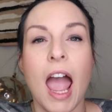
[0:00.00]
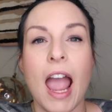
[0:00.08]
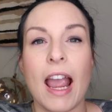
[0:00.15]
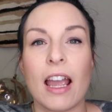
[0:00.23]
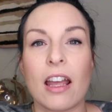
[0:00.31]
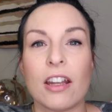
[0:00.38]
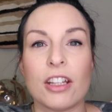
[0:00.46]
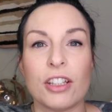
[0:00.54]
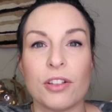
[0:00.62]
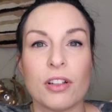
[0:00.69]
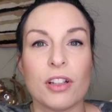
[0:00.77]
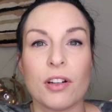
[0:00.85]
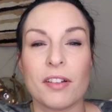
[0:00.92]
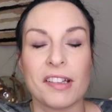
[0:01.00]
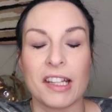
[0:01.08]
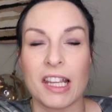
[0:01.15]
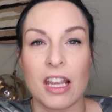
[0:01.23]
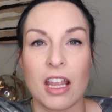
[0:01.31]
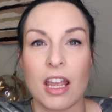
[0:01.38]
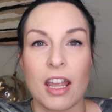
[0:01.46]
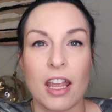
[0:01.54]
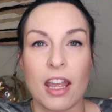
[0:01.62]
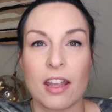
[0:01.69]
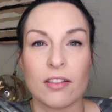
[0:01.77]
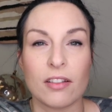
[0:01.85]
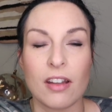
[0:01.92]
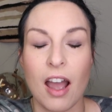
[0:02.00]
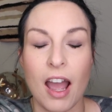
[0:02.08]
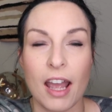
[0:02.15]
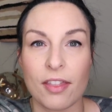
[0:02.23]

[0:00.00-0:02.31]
And you can go see it.